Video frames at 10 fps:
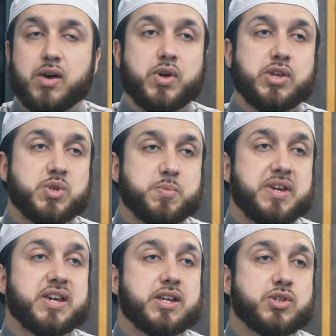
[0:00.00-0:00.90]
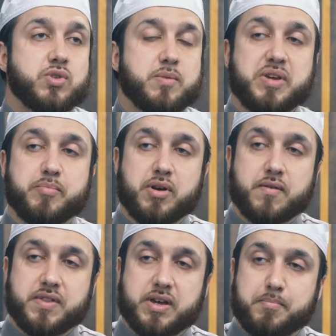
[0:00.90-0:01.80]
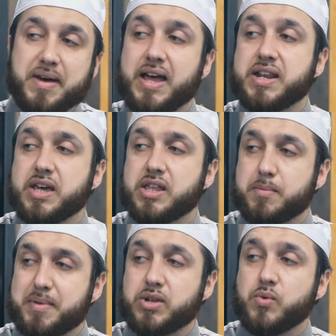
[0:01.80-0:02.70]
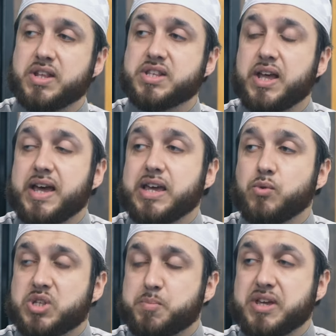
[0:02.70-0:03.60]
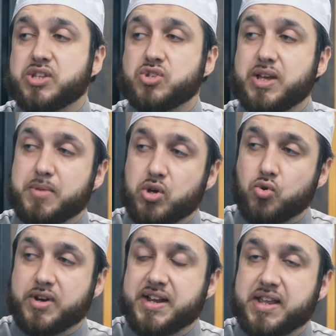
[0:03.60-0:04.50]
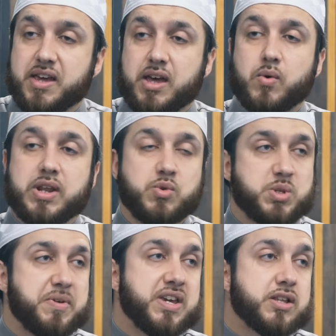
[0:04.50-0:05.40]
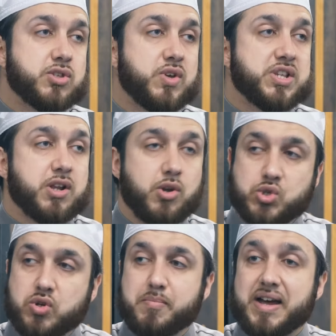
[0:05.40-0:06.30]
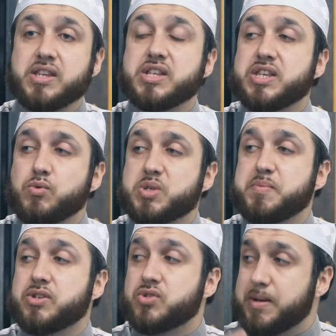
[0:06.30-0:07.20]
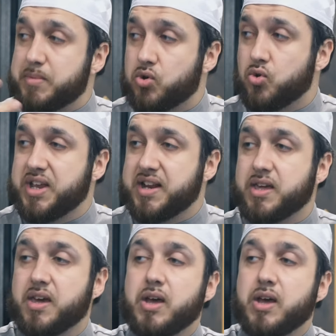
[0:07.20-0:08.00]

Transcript: When he was speaking to the people of the Badia, the Bedouins, he would speak to them accordingly. When he was speaking to his close companions, he would speak to them accordingly.